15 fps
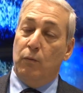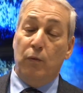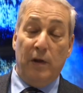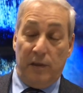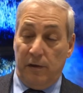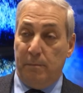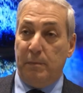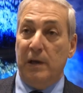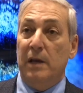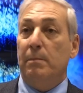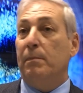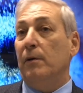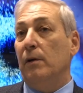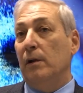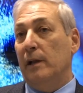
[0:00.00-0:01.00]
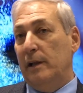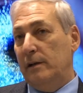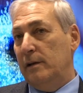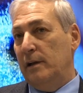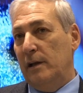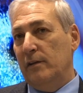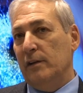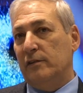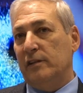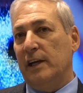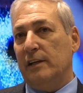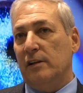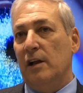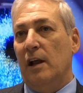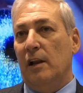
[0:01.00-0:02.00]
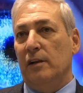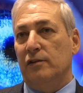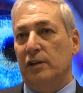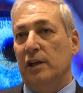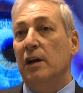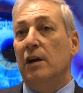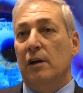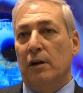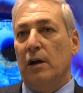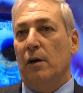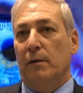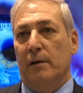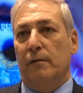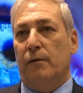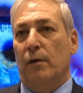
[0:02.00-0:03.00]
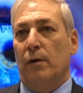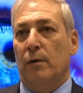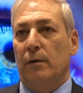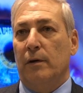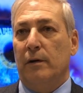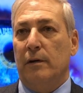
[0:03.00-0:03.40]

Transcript: with the people and, and the technology going forward.